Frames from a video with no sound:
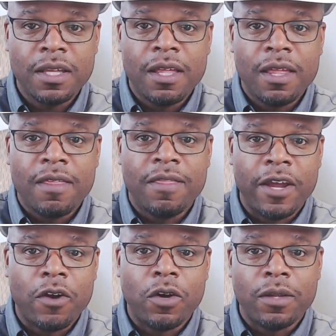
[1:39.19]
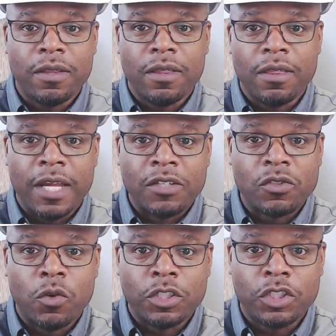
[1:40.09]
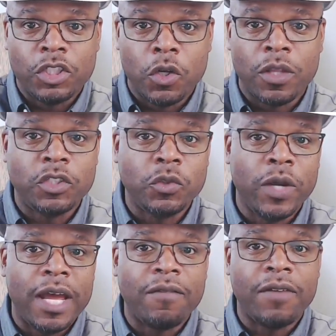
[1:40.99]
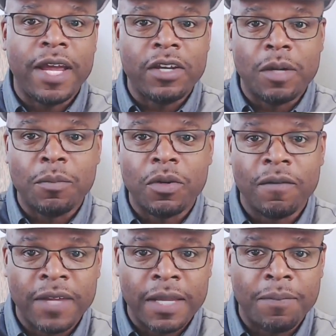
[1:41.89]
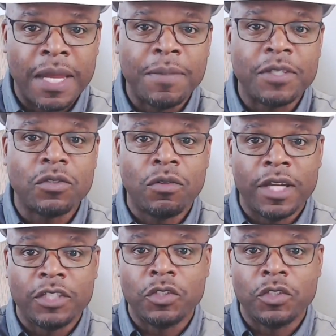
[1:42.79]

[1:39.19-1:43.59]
it's going to show that you have a number of late payments or that you don't